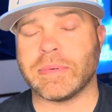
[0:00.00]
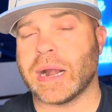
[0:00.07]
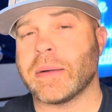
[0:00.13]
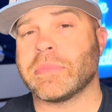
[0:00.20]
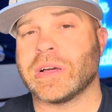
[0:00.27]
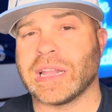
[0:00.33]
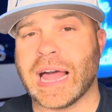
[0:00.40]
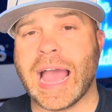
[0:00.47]
And
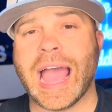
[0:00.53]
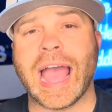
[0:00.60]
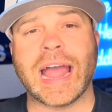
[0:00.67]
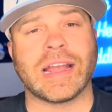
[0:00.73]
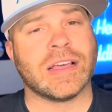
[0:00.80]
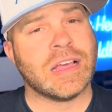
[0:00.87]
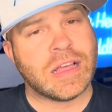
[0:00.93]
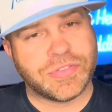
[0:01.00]
I'm
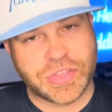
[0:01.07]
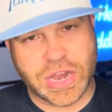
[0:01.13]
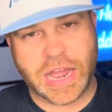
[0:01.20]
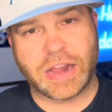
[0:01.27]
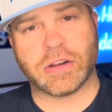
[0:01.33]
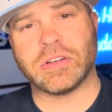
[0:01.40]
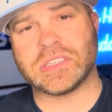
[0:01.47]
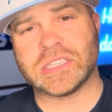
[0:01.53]
glad that
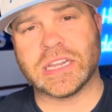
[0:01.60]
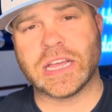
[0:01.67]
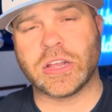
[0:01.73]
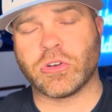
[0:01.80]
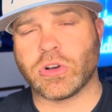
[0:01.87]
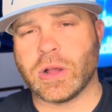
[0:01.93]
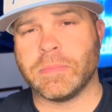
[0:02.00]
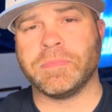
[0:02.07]
Harrison
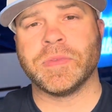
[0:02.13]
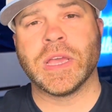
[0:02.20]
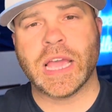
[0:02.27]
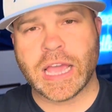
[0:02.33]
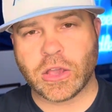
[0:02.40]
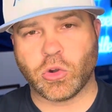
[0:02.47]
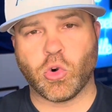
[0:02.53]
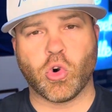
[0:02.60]
Ingram
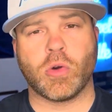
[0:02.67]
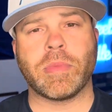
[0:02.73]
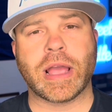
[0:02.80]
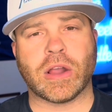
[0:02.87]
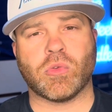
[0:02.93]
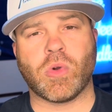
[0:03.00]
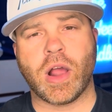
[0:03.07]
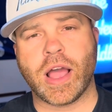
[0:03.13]
and
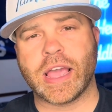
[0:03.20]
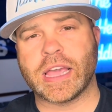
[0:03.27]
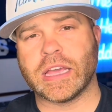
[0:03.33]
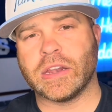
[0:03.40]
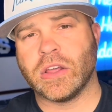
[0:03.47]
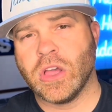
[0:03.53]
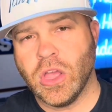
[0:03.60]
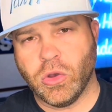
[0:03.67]
Cormac
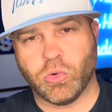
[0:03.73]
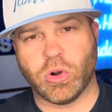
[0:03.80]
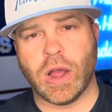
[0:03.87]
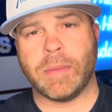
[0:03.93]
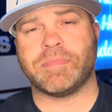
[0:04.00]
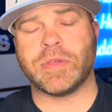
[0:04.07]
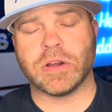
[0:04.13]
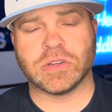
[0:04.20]
Ryan were
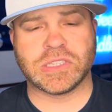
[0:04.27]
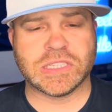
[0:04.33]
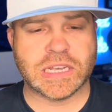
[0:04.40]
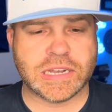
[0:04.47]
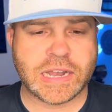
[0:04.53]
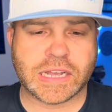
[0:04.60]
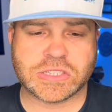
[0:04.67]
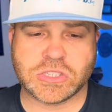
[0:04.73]
up there
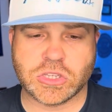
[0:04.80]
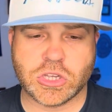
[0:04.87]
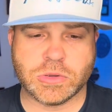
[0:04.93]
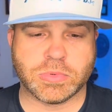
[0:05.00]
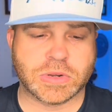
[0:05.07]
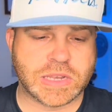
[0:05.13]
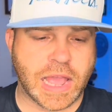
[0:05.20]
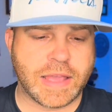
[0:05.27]
sitting next to
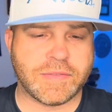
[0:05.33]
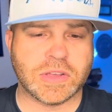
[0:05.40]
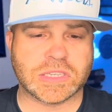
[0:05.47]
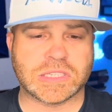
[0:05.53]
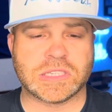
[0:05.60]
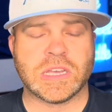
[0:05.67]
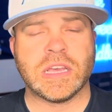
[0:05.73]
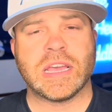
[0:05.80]
Hubert
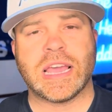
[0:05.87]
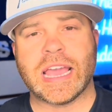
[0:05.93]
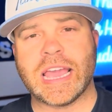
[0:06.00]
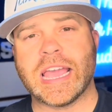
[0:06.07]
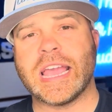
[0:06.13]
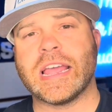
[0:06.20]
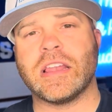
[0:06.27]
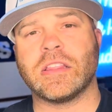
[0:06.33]
Davis
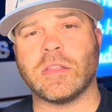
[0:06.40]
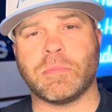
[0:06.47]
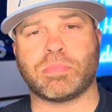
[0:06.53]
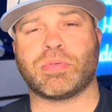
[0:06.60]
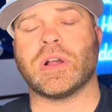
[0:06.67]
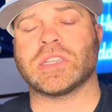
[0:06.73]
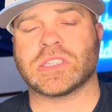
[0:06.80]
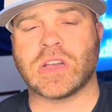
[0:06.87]
in the
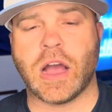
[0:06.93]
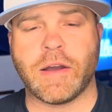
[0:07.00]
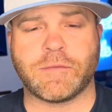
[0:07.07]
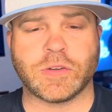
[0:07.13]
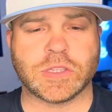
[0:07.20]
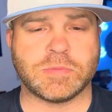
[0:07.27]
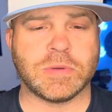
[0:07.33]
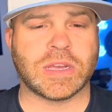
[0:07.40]
press
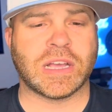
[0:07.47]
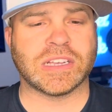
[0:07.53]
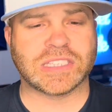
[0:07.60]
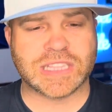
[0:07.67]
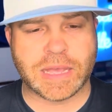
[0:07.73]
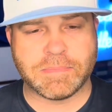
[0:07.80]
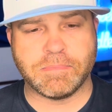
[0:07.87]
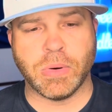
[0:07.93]
conference because
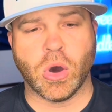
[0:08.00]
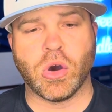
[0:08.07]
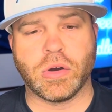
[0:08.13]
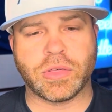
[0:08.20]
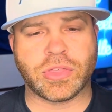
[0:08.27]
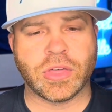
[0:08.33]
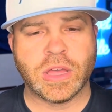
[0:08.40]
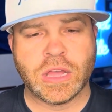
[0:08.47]
they
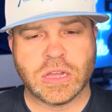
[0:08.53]
both